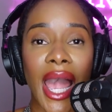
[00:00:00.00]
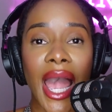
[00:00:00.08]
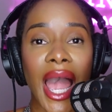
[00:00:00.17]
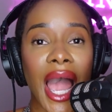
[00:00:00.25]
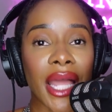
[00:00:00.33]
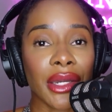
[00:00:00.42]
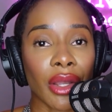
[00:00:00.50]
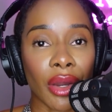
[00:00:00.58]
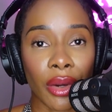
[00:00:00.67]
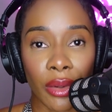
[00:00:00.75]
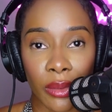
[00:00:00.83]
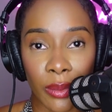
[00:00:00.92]
I
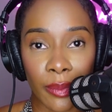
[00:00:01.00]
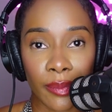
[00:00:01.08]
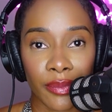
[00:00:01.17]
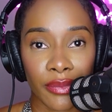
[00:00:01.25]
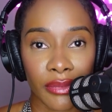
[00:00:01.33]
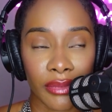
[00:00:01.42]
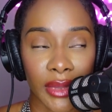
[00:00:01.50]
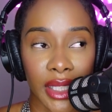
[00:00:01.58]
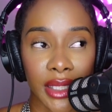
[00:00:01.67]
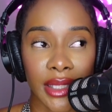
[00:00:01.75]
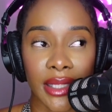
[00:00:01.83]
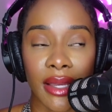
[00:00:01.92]
know
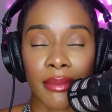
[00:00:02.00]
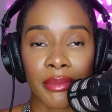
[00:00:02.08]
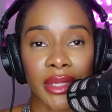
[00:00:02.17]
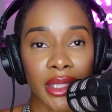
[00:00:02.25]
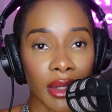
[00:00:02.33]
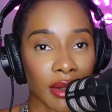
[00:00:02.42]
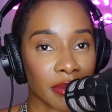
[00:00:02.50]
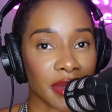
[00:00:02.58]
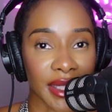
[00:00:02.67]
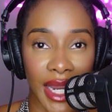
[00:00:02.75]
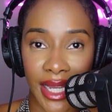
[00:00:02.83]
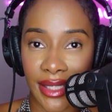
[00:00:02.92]
some
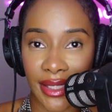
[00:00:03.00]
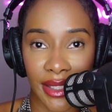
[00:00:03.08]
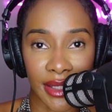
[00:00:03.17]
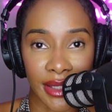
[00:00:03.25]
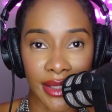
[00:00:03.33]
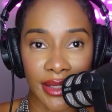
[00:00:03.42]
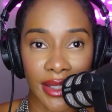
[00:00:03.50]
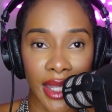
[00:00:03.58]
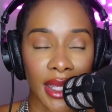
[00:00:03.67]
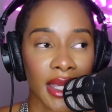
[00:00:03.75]
circumstances,